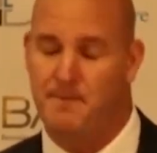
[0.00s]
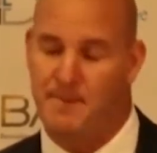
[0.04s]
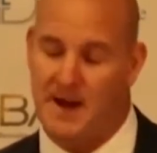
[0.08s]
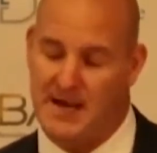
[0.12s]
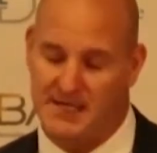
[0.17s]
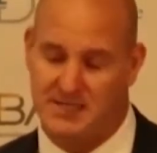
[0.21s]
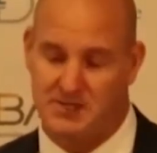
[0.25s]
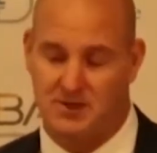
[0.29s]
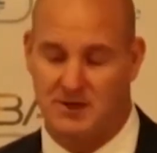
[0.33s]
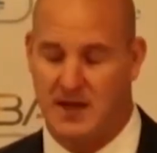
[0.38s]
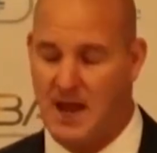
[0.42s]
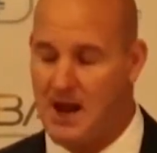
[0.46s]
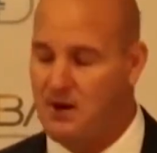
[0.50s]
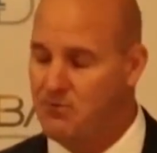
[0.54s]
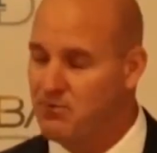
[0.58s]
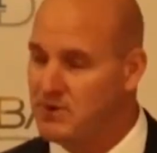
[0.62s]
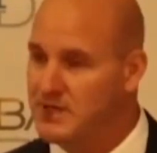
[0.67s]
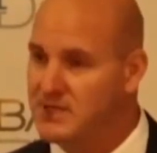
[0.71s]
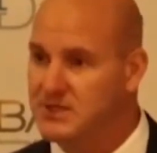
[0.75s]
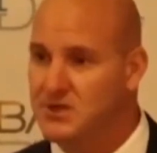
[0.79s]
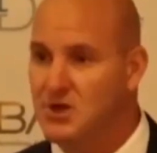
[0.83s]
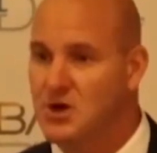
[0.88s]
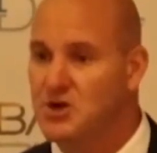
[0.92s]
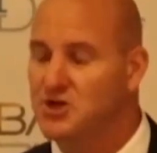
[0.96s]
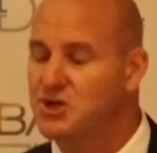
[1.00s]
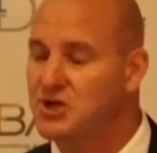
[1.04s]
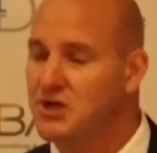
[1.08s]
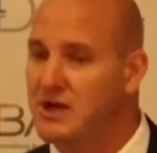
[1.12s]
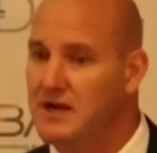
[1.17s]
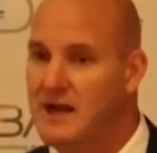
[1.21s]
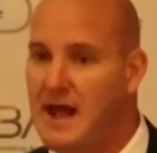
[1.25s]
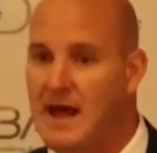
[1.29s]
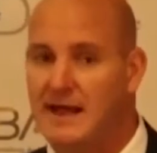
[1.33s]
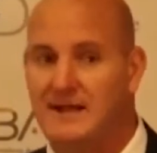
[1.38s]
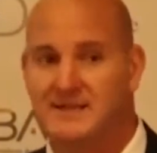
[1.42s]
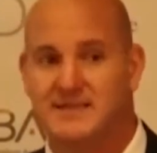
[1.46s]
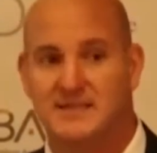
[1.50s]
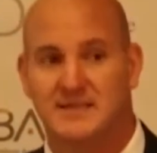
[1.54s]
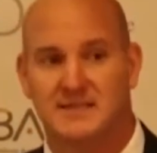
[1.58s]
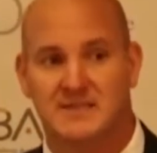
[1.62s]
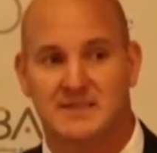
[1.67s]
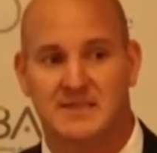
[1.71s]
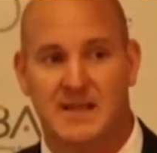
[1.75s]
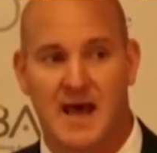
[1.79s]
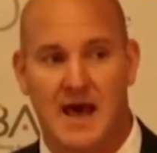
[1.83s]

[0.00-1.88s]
based on our research and analysis,